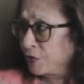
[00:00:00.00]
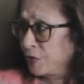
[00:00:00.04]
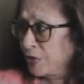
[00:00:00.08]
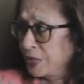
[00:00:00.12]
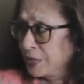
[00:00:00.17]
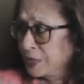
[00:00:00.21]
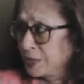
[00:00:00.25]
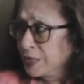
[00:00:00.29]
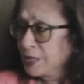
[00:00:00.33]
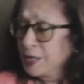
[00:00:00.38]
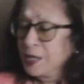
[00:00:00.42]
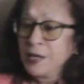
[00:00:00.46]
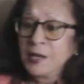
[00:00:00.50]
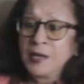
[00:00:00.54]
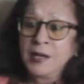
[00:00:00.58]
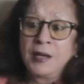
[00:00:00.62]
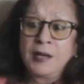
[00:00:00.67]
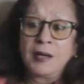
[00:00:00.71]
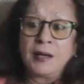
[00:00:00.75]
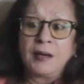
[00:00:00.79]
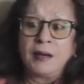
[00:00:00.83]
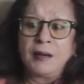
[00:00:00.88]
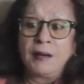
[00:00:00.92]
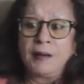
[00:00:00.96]
right?
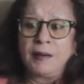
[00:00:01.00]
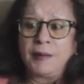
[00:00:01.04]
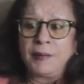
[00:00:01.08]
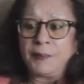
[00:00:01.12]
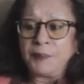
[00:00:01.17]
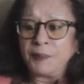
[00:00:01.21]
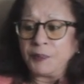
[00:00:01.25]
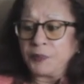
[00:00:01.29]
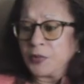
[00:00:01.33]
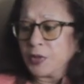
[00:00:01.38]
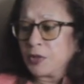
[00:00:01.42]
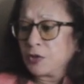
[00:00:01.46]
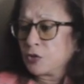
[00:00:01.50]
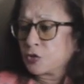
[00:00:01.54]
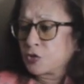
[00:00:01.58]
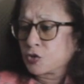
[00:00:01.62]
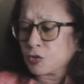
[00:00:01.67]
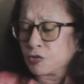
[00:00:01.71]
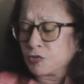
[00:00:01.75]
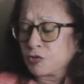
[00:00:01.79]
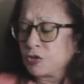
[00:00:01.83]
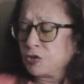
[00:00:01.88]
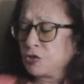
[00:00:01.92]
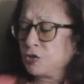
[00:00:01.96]

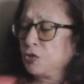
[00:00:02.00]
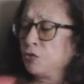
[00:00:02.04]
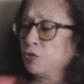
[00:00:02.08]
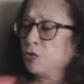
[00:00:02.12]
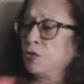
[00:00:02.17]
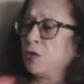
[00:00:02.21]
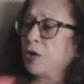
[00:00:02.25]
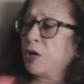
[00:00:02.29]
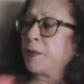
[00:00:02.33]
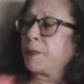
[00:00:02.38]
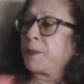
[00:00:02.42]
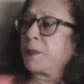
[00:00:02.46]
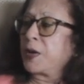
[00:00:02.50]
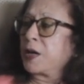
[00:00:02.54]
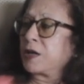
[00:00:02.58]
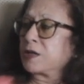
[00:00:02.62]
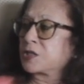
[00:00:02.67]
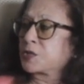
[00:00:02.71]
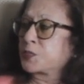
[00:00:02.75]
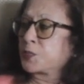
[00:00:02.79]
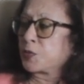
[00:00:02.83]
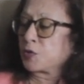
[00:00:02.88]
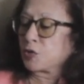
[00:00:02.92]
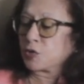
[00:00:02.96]
To renew a
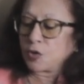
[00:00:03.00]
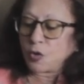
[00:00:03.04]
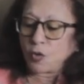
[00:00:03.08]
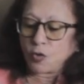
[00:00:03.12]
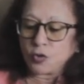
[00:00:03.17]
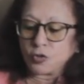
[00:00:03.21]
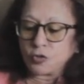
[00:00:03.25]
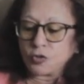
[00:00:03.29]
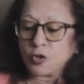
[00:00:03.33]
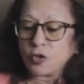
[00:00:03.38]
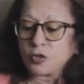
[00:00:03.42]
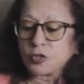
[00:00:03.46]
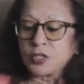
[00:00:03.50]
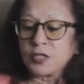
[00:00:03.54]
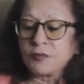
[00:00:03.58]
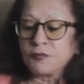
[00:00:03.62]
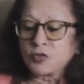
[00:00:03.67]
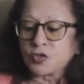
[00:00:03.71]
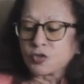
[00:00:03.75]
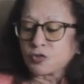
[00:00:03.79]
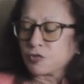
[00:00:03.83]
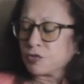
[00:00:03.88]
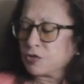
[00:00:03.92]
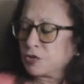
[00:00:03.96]
passport, or not
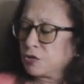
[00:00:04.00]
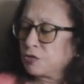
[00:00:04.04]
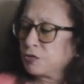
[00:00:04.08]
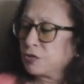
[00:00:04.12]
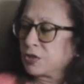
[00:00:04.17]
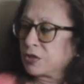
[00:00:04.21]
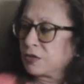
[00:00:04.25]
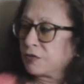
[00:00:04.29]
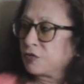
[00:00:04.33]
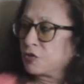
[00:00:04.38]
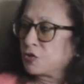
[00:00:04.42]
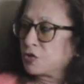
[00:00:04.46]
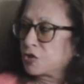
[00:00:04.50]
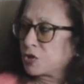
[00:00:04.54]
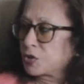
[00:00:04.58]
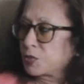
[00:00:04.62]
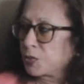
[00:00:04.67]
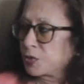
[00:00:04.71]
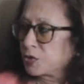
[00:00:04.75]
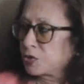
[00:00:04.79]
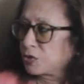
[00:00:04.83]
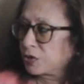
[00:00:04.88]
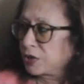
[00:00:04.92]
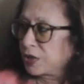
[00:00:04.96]
even to renew it, if you
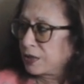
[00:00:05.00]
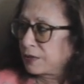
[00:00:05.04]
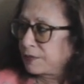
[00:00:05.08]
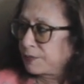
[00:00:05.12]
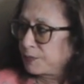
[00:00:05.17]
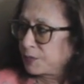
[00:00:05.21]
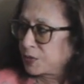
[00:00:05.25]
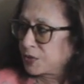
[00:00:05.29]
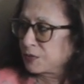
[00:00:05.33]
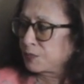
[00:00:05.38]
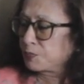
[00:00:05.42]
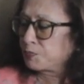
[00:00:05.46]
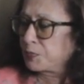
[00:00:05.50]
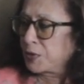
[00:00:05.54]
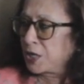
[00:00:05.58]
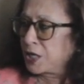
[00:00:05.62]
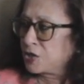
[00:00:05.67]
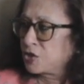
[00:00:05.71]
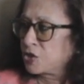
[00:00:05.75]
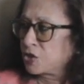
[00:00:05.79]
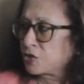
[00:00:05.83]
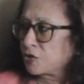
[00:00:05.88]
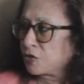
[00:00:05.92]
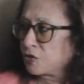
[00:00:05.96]
just want to get some
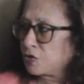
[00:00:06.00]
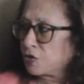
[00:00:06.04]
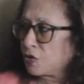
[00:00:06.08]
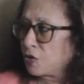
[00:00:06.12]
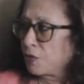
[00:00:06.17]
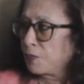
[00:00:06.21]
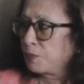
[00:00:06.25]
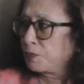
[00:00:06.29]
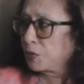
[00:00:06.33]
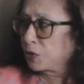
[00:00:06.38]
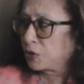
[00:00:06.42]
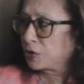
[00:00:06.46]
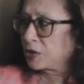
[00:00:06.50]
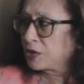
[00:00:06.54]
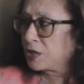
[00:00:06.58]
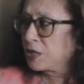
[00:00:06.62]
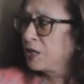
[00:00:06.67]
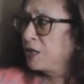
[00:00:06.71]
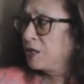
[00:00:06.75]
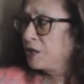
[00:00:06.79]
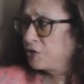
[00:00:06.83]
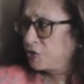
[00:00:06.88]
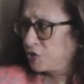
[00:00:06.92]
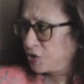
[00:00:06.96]
pages on your
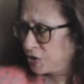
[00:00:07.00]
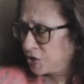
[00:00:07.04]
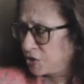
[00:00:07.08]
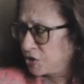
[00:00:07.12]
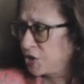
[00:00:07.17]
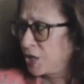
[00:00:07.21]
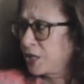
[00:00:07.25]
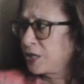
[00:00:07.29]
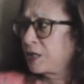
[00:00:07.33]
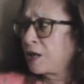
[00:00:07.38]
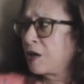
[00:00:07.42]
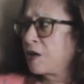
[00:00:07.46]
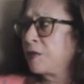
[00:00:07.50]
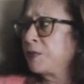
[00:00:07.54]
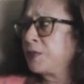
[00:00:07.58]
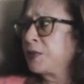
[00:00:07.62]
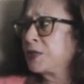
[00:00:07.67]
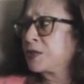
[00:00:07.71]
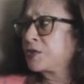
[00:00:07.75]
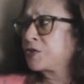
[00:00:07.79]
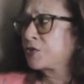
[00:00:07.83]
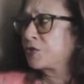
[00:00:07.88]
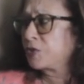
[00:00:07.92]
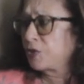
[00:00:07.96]
booklet, just check how
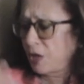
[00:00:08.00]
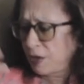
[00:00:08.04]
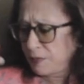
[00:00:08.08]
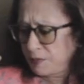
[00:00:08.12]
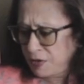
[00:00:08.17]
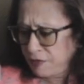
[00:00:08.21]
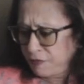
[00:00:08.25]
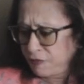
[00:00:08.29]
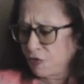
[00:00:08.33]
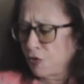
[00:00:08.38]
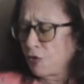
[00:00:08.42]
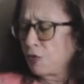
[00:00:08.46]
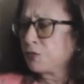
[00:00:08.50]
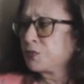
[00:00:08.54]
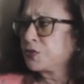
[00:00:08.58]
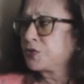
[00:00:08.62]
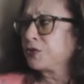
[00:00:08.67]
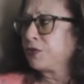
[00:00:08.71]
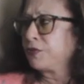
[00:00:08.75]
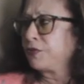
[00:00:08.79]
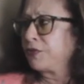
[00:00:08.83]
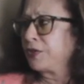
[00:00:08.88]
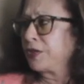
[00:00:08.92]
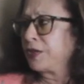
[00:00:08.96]
many
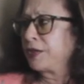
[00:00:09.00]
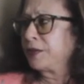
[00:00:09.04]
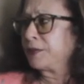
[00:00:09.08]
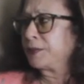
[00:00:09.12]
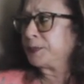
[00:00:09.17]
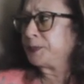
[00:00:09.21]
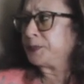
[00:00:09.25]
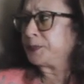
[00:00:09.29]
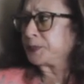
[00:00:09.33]
forms you fill in.